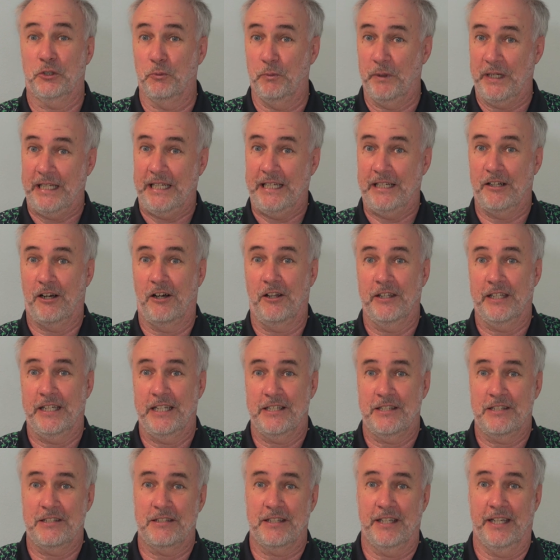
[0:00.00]
reading all
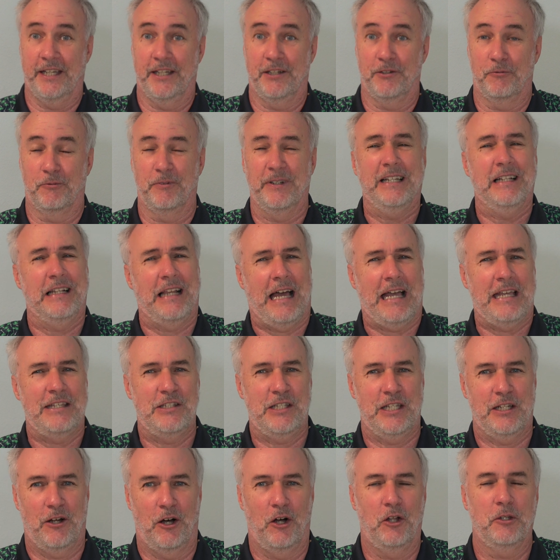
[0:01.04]
this and
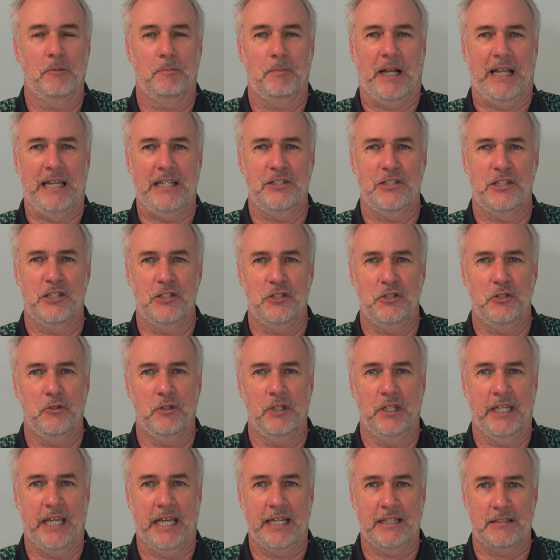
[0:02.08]
realizing all the places you
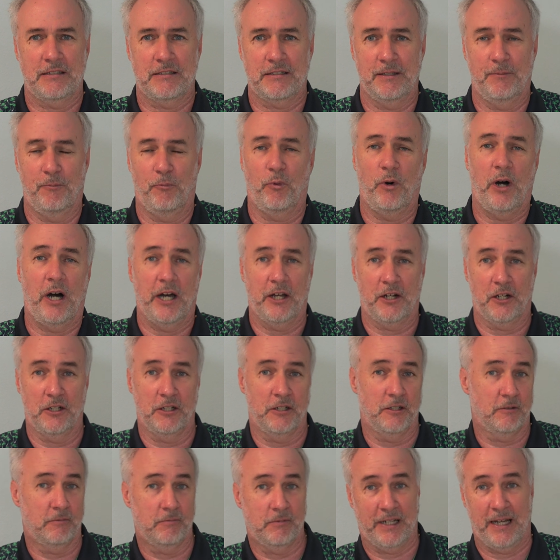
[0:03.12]
can get some
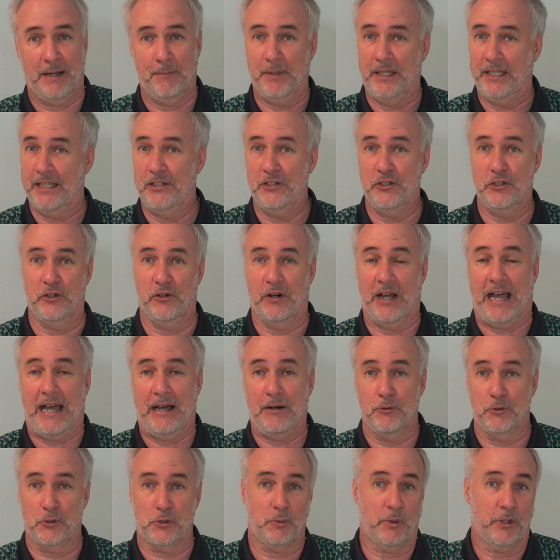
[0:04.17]
water coming into your
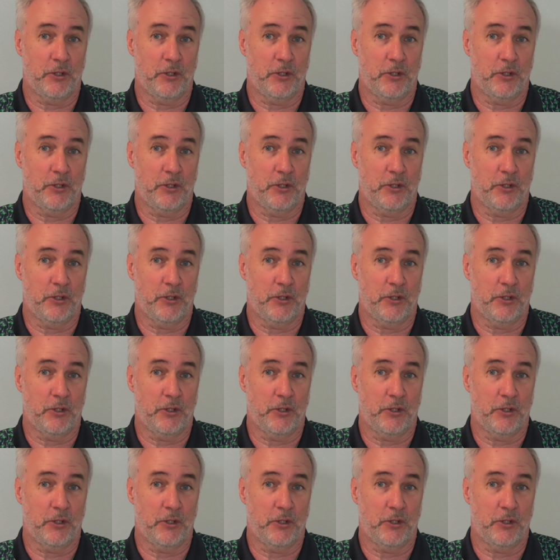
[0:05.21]
house,